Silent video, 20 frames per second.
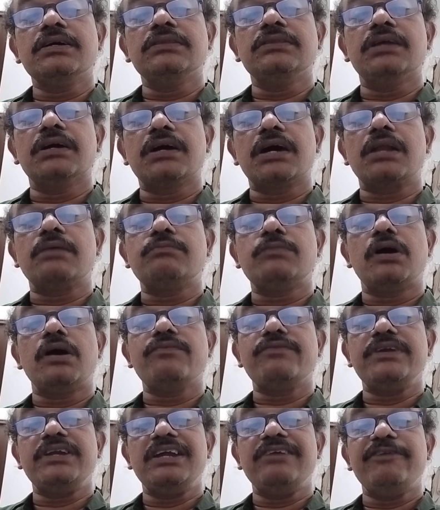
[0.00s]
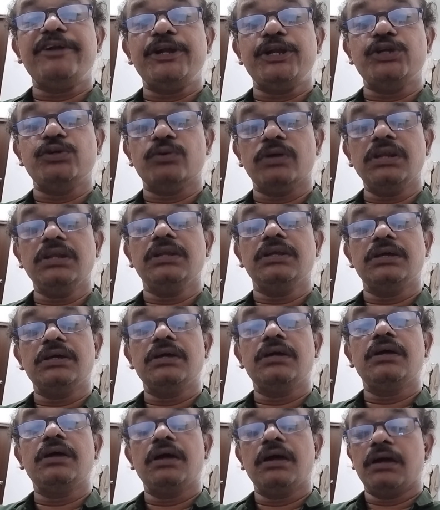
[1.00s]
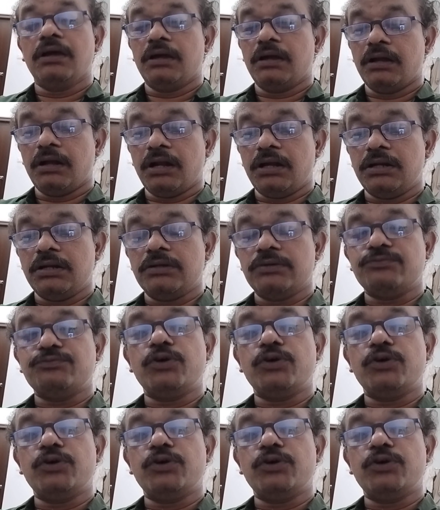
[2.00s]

the karma of individual, and